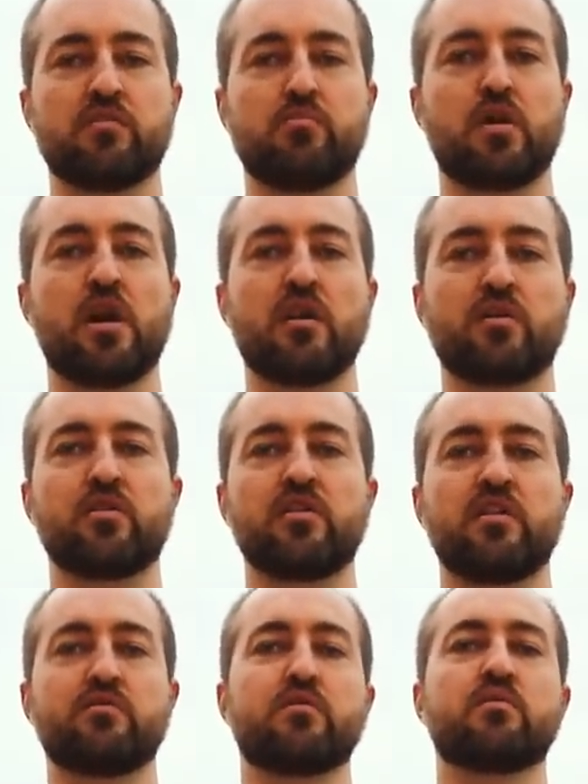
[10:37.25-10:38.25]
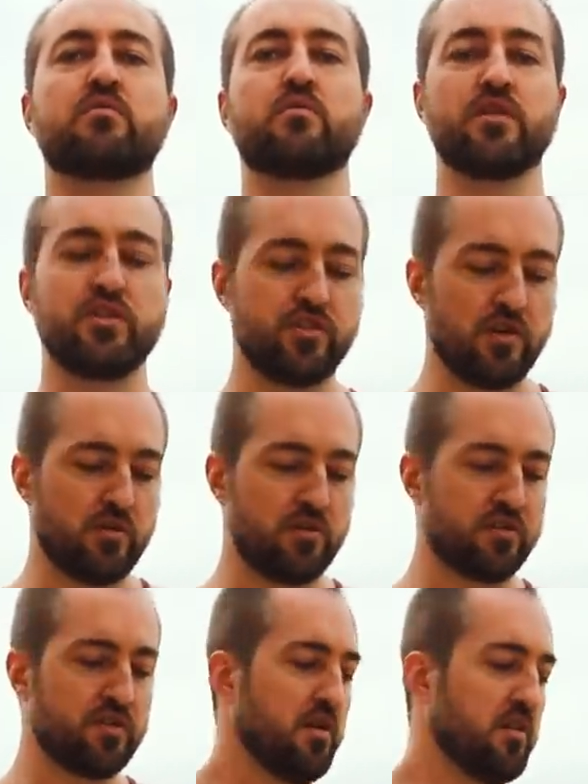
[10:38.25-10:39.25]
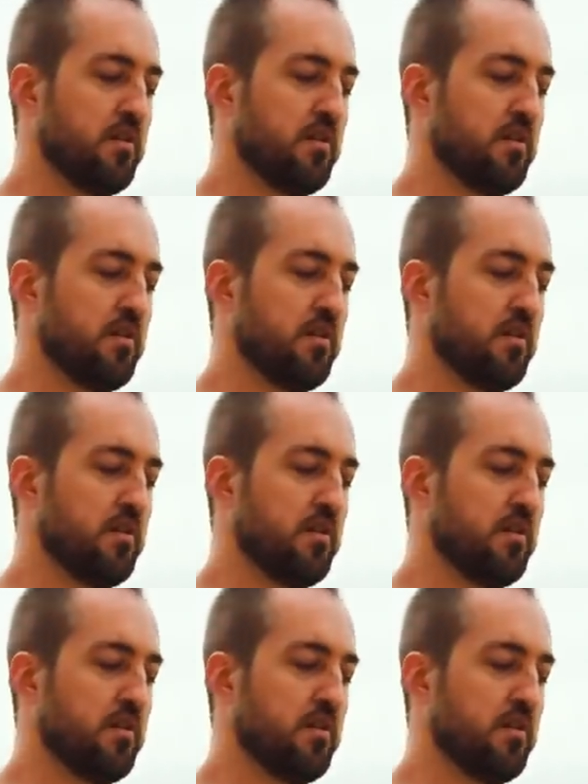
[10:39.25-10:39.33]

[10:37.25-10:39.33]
Beyond Good and Evil, where he shows